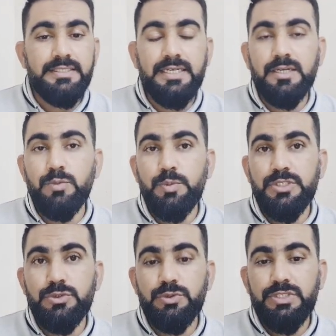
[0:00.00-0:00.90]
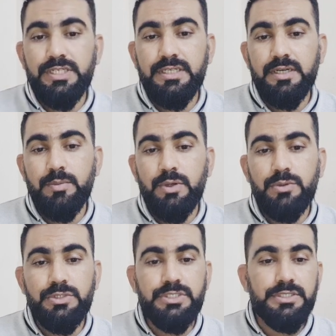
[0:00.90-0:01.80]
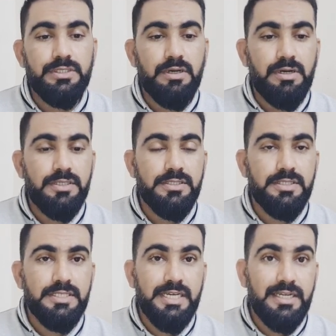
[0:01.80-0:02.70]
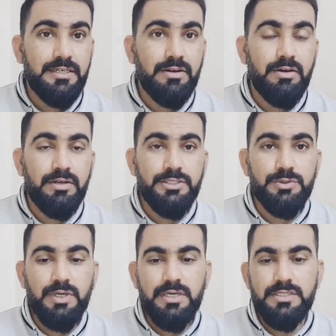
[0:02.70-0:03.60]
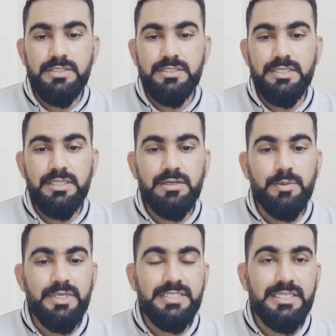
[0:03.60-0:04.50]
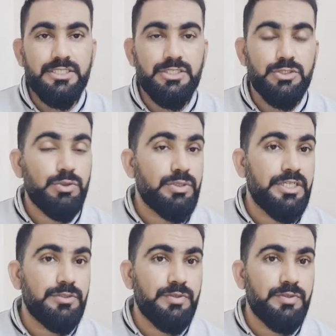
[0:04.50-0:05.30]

Take a moment to think about the answers and record your answers in the comment section so that